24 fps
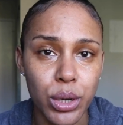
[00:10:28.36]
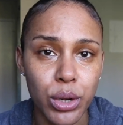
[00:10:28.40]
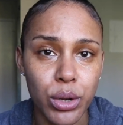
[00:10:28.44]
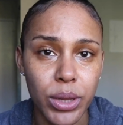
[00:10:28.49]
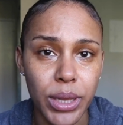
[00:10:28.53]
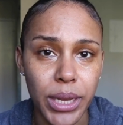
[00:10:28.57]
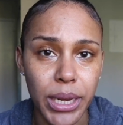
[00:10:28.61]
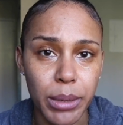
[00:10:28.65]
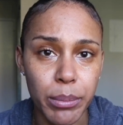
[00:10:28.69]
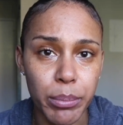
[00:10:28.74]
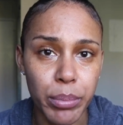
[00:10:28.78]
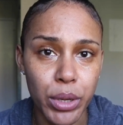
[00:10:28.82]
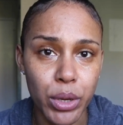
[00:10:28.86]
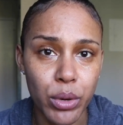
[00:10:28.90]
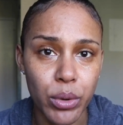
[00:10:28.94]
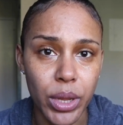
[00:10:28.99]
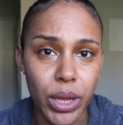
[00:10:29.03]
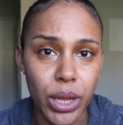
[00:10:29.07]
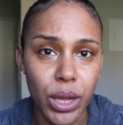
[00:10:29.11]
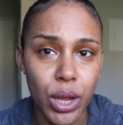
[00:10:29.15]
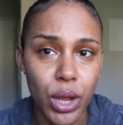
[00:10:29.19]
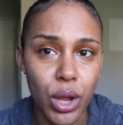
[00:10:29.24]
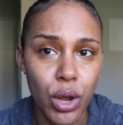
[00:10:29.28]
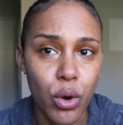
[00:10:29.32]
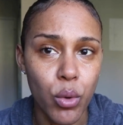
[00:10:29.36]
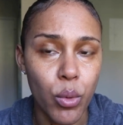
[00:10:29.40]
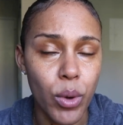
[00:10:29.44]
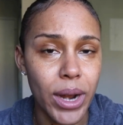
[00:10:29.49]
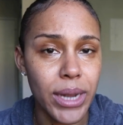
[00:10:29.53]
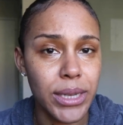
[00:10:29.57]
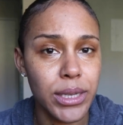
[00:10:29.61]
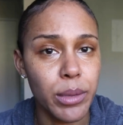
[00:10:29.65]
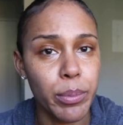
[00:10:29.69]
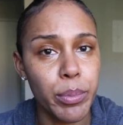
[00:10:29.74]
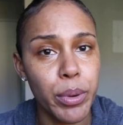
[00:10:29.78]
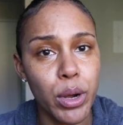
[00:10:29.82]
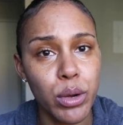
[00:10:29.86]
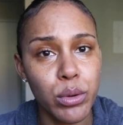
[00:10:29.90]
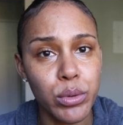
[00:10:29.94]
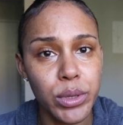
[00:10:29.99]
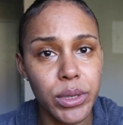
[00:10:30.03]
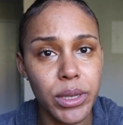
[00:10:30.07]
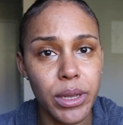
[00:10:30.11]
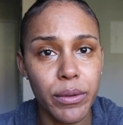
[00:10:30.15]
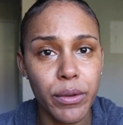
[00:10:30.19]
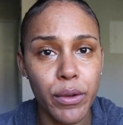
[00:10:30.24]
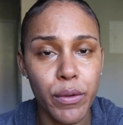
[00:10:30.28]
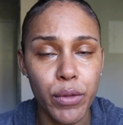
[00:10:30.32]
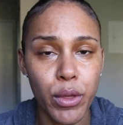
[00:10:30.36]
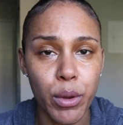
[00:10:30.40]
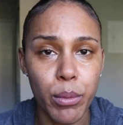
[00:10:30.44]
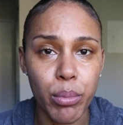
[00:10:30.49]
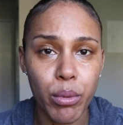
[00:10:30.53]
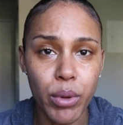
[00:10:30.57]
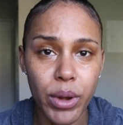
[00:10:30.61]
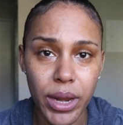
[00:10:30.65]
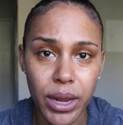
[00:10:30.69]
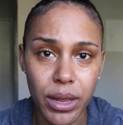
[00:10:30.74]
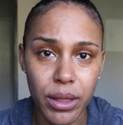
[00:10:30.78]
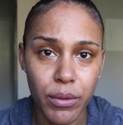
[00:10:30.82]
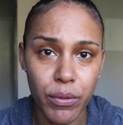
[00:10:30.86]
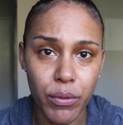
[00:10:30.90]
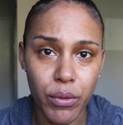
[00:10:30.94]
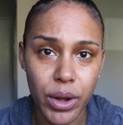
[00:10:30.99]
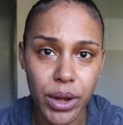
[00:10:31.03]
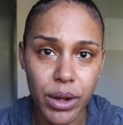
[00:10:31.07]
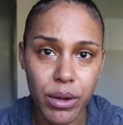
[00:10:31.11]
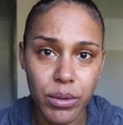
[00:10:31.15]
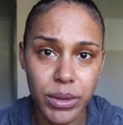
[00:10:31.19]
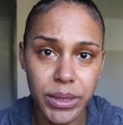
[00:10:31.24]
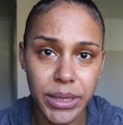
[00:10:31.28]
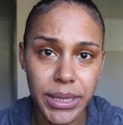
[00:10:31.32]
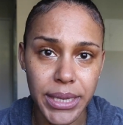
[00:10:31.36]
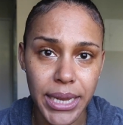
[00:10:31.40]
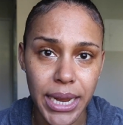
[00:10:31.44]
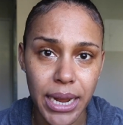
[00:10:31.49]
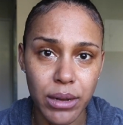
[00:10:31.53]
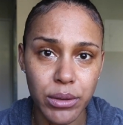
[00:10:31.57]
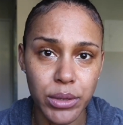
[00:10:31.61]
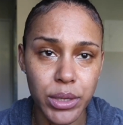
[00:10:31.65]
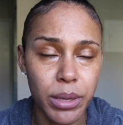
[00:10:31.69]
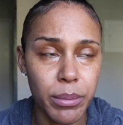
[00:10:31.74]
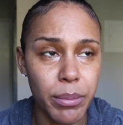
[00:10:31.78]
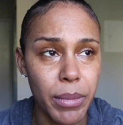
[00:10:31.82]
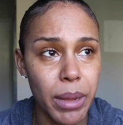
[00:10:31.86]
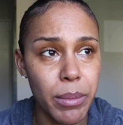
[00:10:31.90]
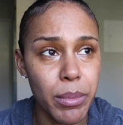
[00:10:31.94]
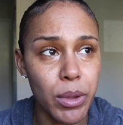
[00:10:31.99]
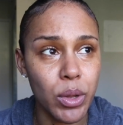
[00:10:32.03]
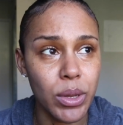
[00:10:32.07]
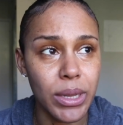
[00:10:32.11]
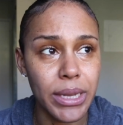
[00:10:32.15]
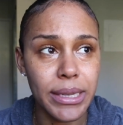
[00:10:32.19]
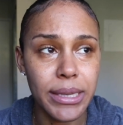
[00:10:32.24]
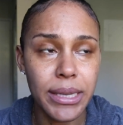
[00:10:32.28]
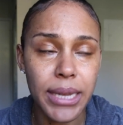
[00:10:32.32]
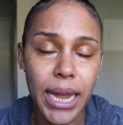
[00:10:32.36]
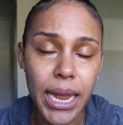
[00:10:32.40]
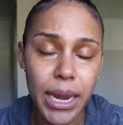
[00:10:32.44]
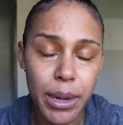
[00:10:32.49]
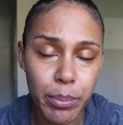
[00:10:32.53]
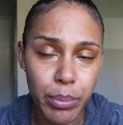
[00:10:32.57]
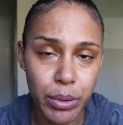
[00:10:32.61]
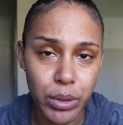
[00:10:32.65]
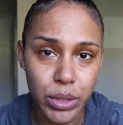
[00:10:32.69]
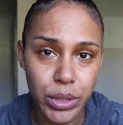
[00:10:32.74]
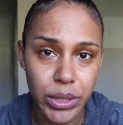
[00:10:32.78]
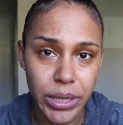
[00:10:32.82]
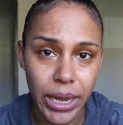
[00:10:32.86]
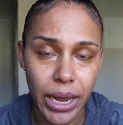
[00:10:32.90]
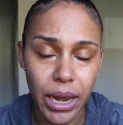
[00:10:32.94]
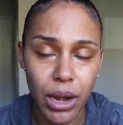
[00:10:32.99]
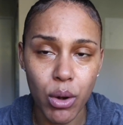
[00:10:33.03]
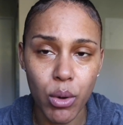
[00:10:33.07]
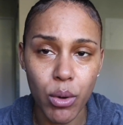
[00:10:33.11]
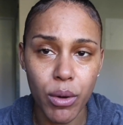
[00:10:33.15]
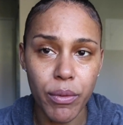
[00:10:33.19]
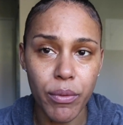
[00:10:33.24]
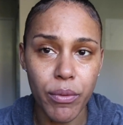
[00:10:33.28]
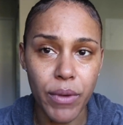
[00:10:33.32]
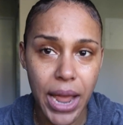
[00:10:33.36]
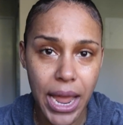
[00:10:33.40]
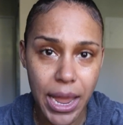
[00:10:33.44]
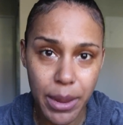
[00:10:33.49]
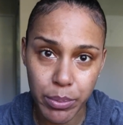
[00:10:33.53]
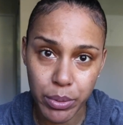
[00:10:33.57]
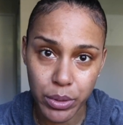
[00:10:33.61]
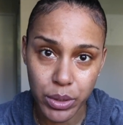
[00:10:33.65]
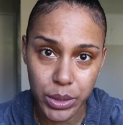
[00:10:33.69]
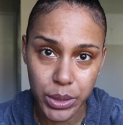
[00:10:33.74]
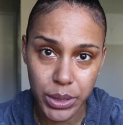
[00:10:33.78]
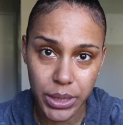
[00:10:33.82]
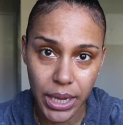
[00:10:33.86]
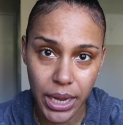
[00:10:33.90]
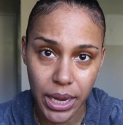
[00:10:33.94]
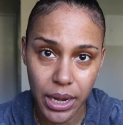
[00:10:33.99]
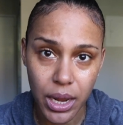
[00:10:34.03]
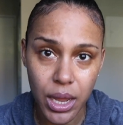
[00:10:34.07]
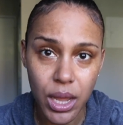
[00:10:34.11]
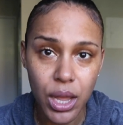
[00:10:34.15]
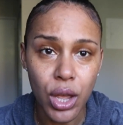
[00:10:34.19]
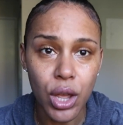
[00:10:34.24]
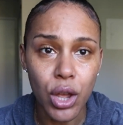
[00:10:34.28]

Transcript: clean beauty. Whereas opposed of if they're bringing the fragrance down to maybe only 10% or 5%.